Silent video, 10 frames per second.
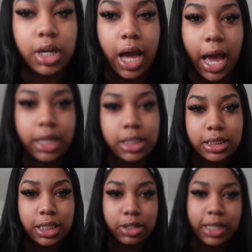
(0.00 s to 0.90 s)
yeah, I
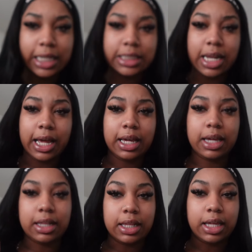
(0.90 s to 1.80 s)
cooked dinner last night
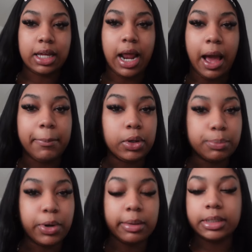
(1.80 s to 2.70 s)
and then I meal
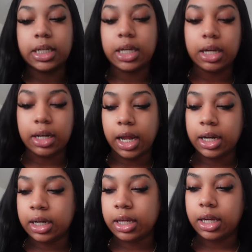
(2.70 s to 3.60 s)
prepped it and ate
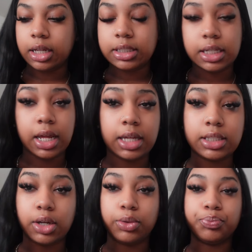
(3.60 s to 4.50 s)
it again today.
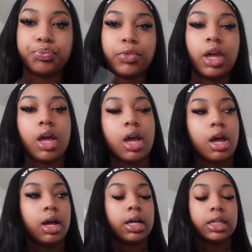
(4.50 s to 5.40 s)
So
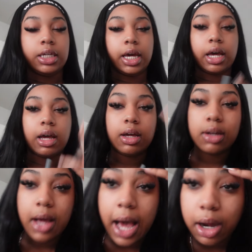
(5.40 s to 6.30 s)
yeah,
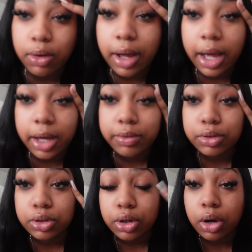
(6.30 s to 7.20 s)
I don't
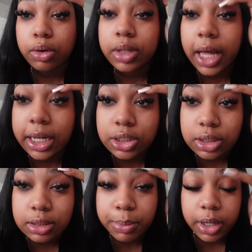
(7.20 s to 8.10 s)
have no
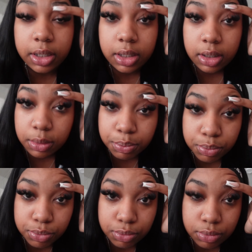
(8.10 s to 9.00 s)
lashes barely.